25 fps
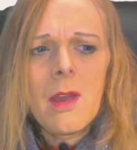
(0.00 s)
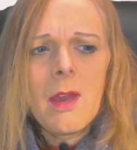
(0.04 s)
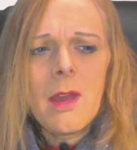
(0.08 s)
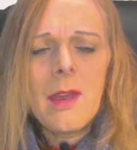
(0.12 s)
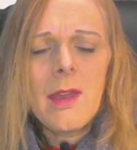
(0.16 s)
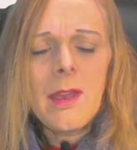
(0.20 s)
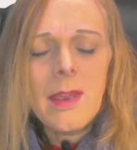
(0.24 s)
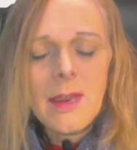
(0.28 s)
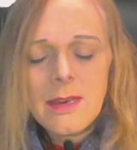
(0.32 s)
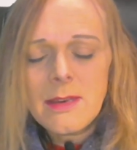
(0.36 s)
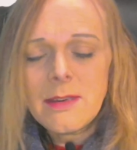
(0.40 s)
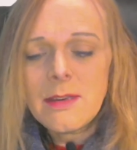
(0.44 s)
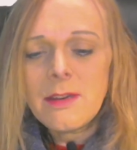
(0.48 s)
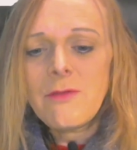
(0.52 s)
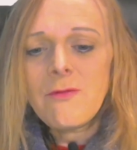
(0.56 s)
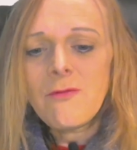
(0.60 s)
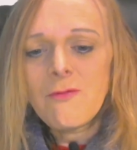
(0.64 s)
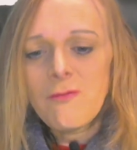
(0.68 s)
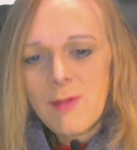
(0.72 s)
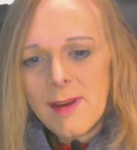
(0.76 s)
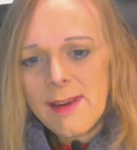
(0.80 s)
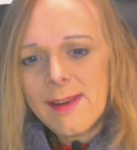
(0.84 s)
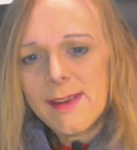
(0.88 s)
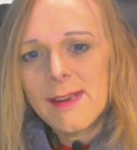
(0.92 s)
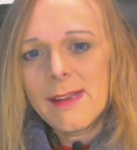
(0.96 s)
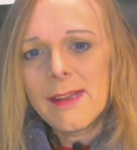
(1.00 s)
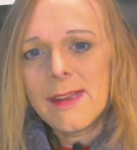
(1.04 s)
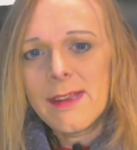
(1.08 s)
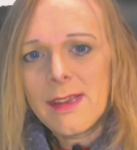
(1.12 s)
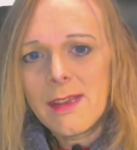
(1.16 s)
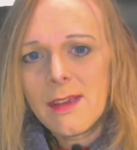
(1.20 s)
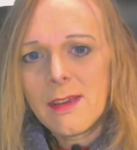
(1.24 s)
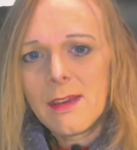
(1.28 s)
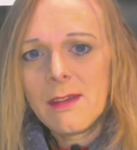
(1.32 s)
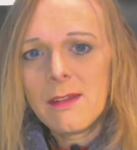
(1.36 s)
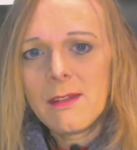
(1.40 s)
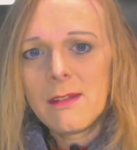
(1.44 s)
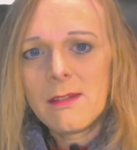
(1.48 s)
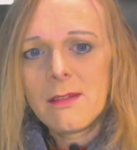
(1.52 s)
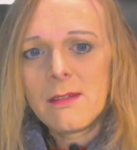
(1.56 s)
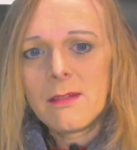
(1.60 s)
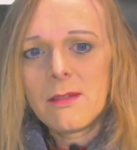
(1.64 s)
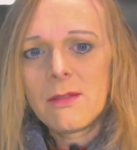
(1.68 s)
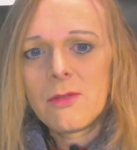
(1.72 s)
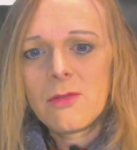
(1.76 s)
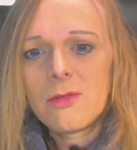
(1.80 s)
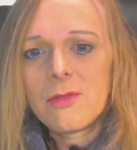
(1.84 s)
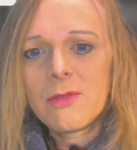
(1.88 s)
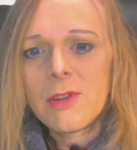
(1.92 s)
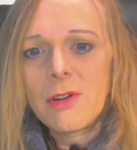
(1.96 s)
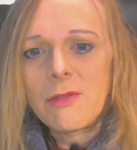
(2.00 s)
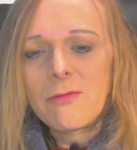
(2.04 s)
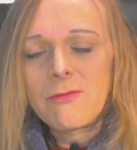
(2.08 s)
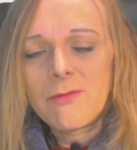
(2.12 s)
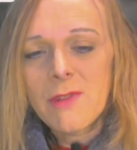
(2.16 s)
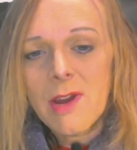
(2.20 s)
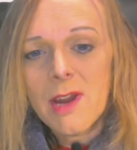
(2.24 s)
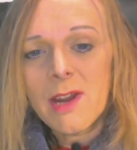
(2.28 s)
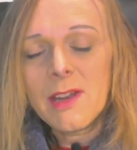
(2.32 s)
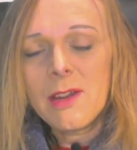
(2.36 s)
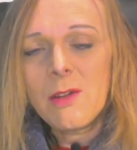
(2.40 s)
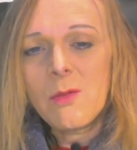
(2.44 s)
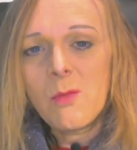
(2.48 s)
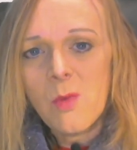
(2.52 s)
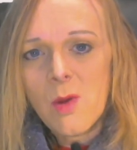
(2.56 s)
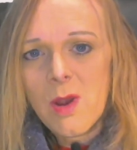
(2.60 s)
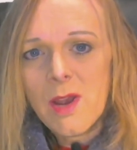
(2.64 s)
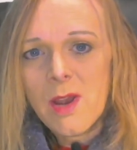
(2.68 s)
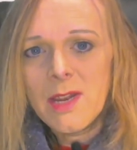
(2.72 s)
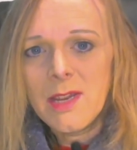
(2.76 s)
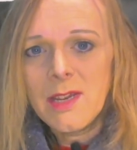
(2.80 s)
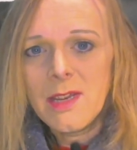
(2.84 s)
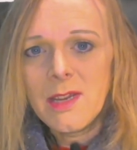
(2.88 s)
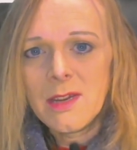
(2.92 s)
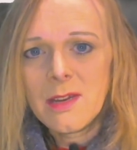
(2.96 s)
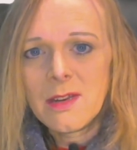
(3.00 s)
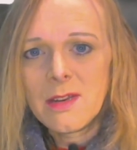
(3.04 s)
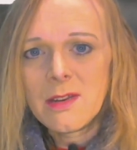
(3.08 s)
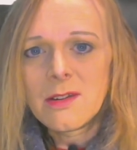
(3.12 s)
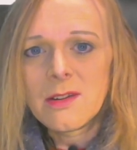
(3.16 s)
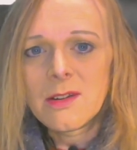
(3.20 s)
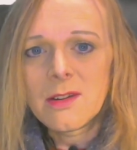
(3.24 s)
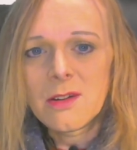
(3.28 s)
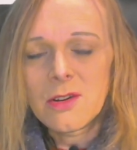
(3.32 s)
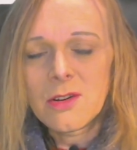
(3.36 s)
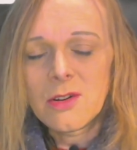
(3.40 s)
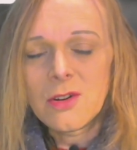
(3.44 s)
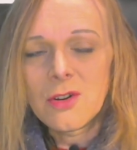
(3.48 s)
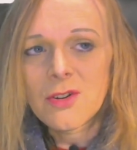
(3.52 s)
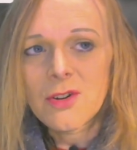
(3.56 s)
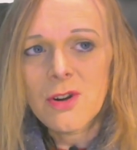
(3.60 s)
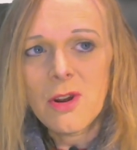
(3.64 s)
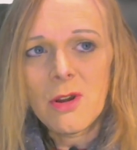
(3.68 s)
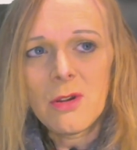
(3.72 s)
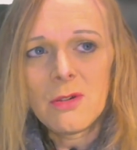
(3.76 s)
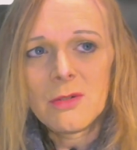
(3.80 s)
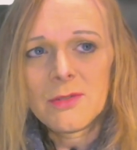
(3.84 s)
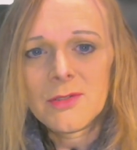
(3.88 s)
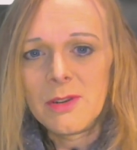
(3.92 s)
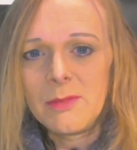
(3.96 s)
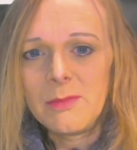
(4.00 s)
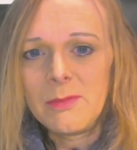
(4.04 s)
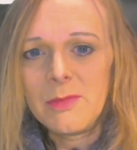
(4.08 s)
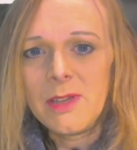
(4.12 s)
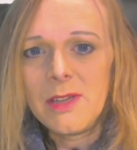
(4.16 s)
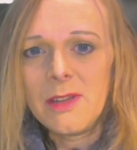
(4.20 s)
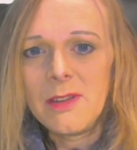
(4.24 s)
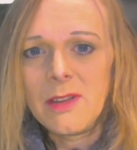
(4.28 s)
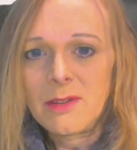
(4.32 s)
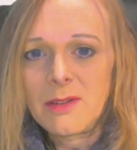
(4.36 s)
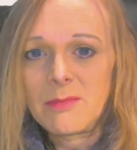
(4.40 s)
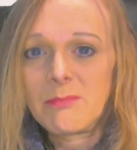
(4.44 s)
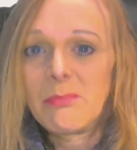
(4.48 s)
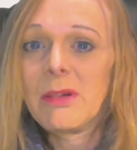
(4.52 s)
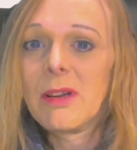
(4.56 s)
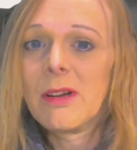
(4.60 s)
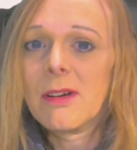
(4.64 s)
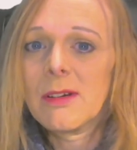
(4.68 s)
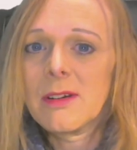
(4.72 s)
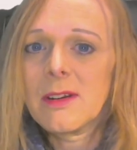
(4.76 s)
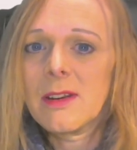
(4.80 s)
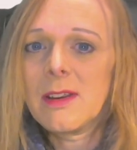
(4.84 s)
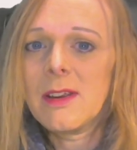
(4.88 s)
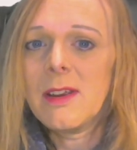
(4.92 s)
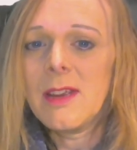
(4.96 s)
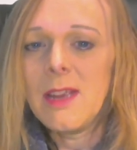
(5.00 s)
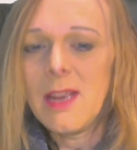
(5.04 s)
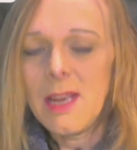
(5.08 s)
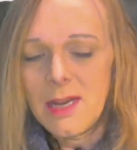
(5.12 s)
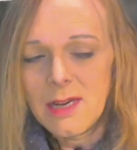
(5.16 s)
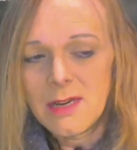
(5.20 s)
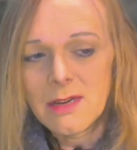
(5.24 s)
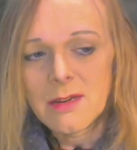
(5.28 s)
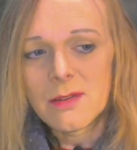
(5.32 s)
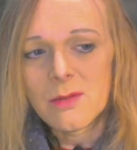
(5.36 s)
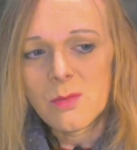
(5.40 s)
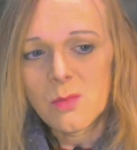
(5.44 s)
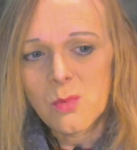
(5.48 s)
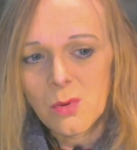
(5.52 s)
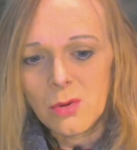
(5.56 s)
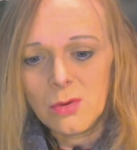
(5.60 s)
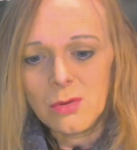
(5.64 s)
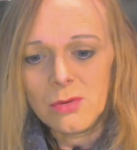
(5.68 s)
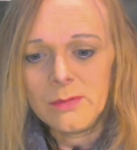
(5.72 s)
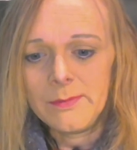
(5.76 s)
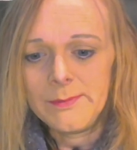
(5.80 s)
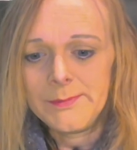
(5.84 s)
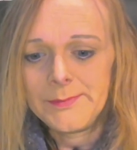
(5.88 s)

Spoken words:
Is it really the right way to control something that's plugged into the wall?